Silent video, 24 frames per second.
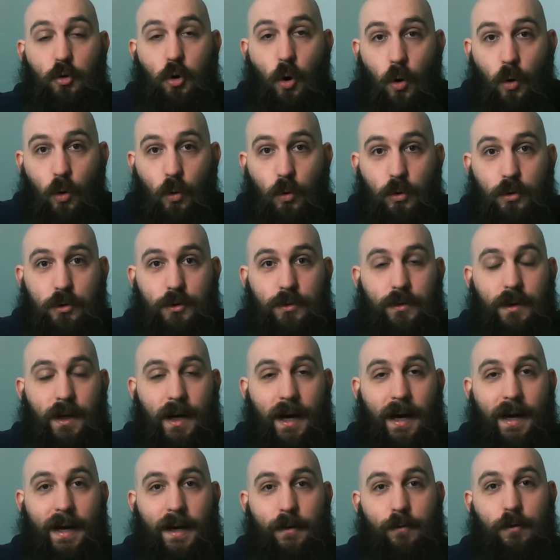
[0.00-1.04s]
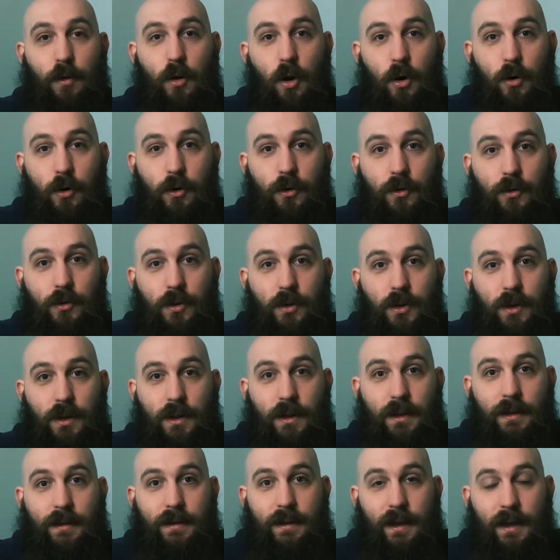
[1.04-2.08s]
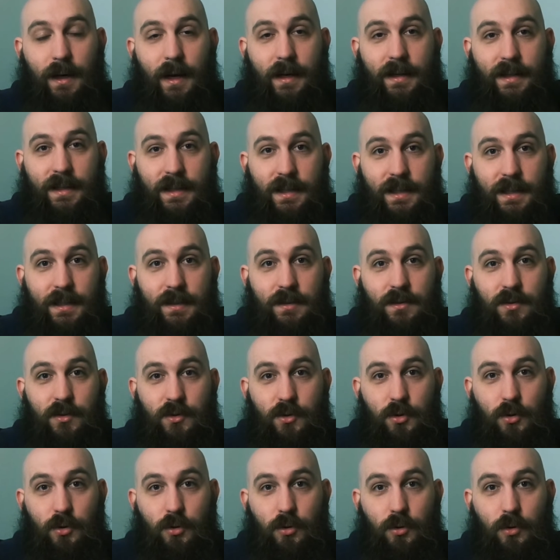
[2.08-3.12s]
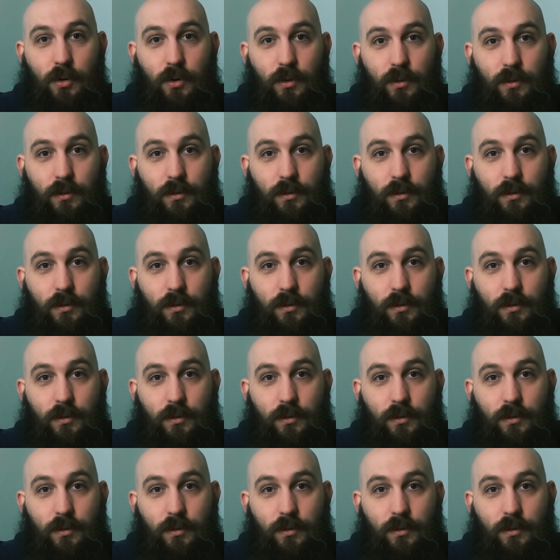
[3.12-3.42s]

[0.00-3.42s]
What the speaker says: told, I have learned that I need to